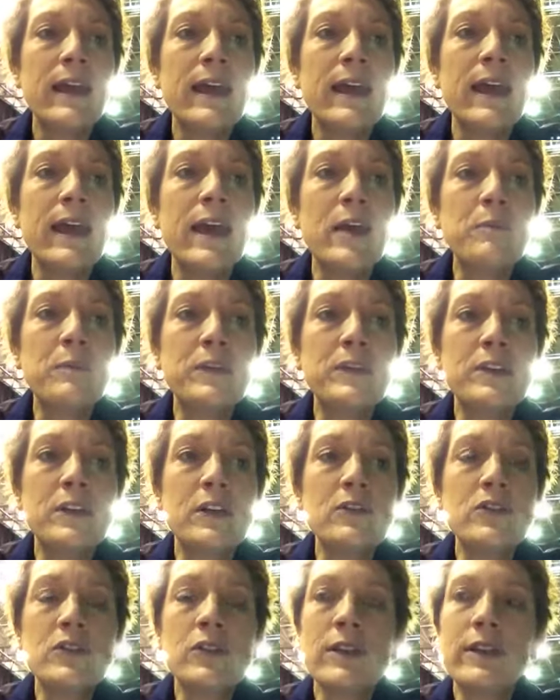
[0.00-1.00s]
And
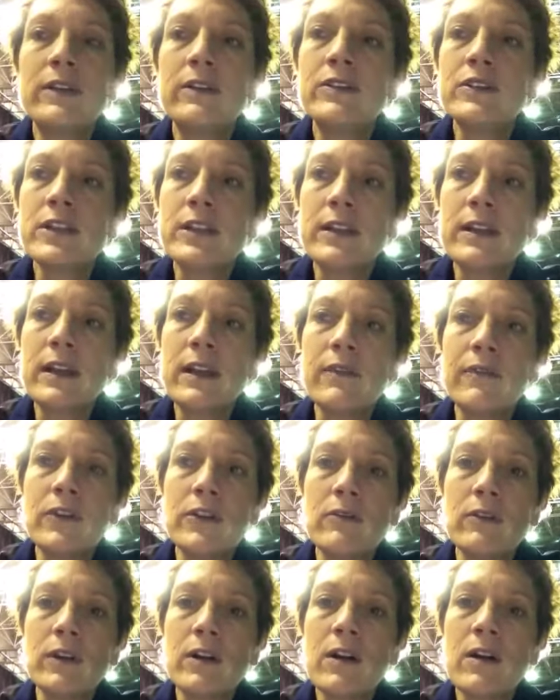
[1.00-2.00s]
potential energy, if
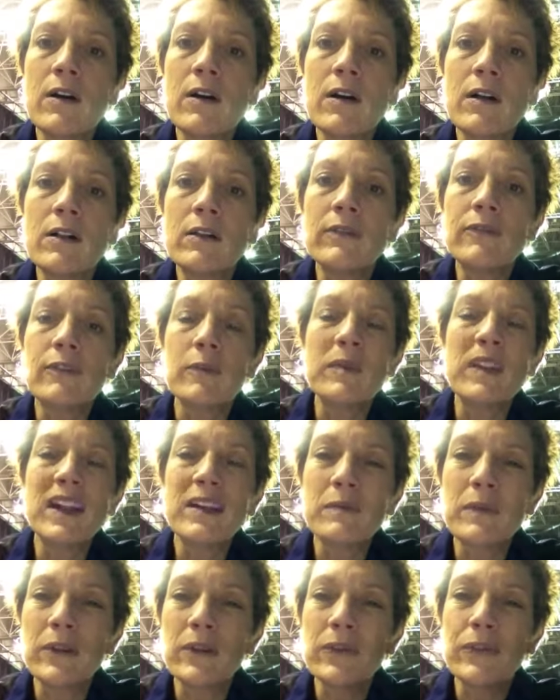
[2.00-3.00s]
you recall from
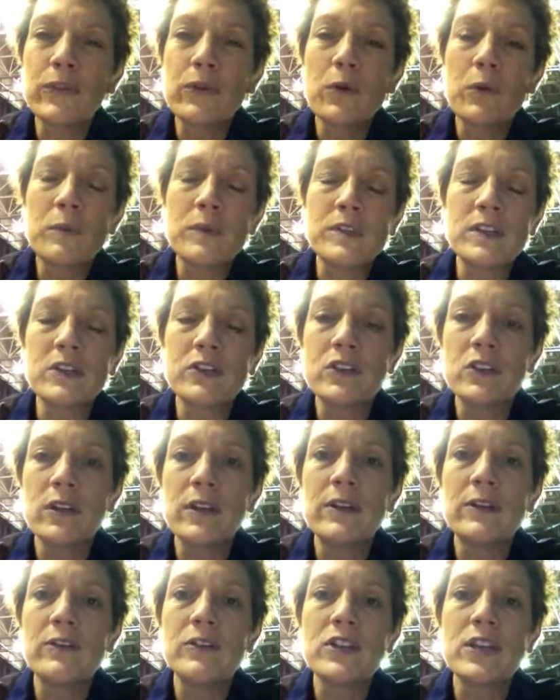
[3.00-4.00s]
like middle school, potential
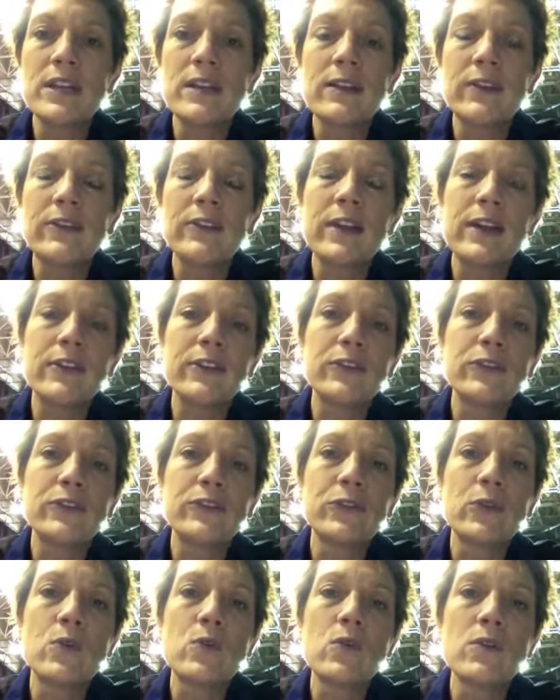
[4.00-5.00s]
energy is that
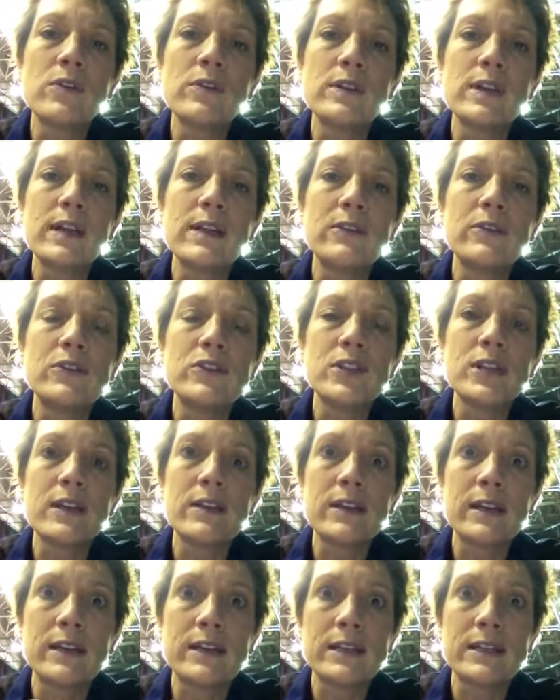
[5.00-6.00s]
stored energy
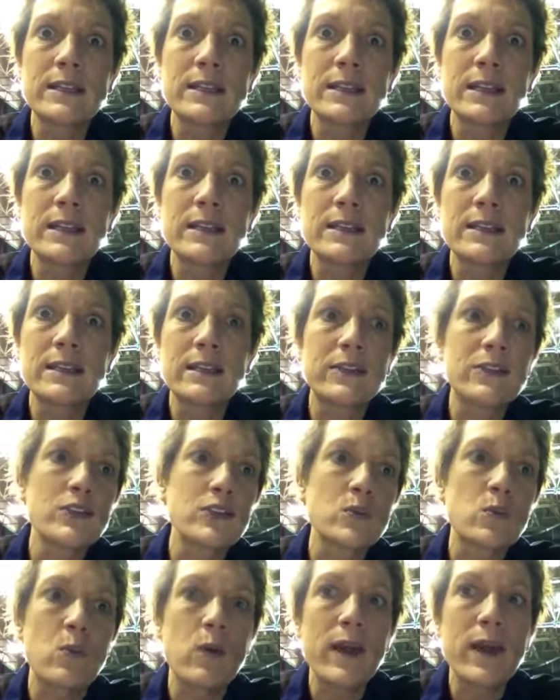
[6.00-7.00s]
that exists. It's
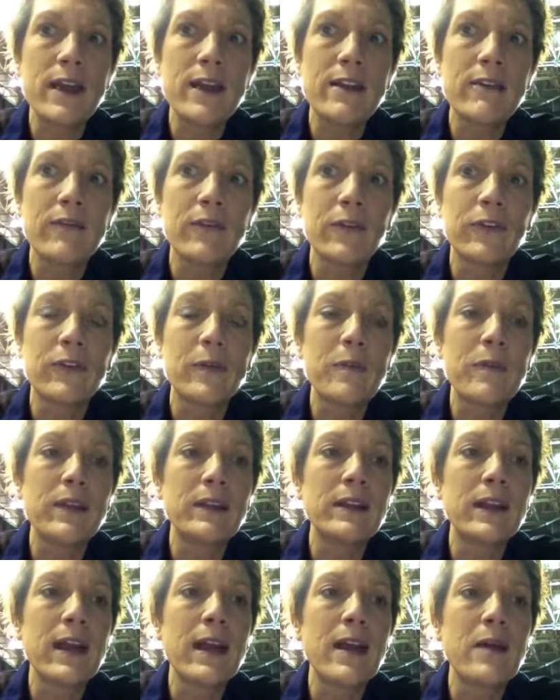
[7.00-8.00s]
just waiting for
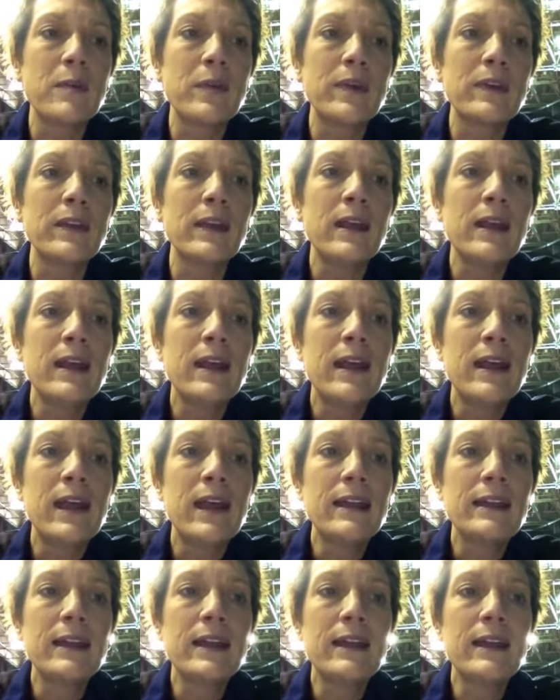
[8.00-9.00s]
something to happen.
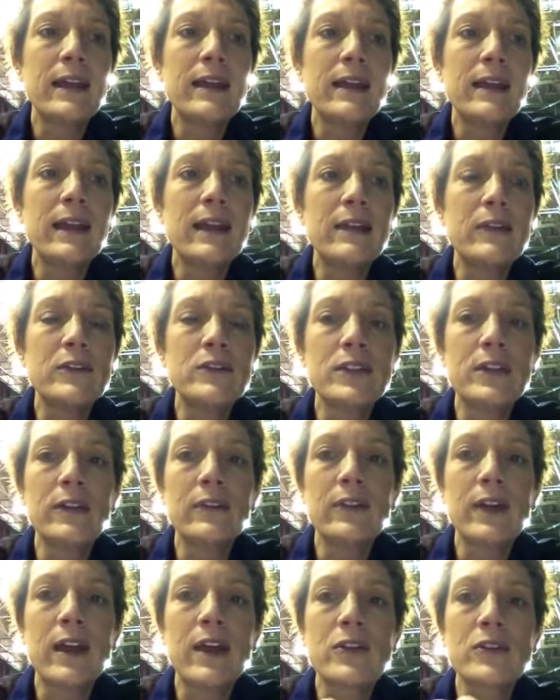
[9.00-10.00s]
And kinetic energy
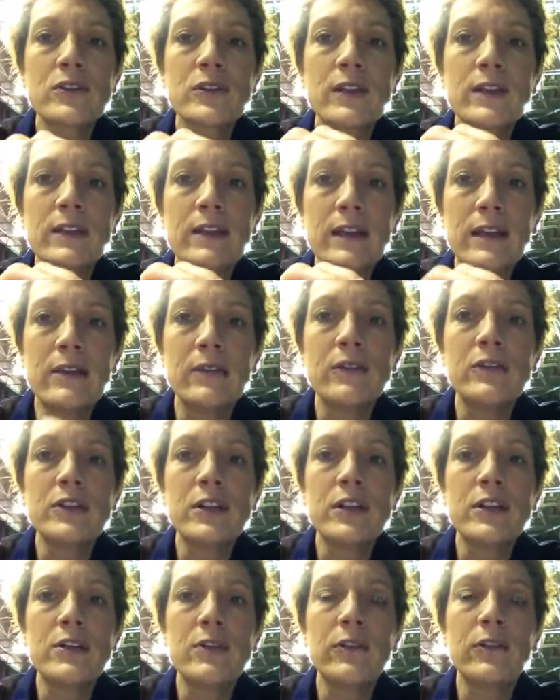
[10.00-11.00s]
is actually the
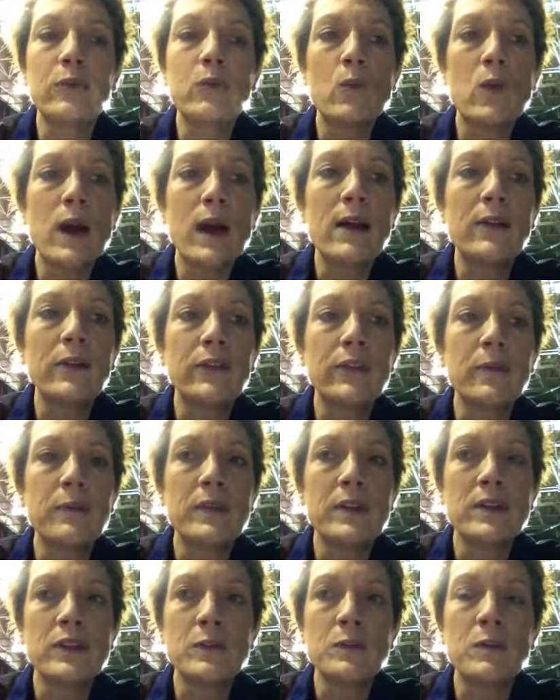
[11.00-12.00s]
energy used while
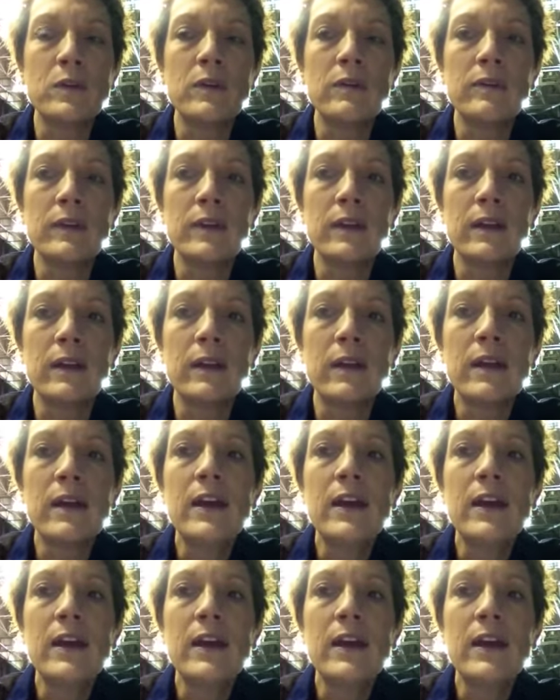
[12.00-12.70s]
something's moving.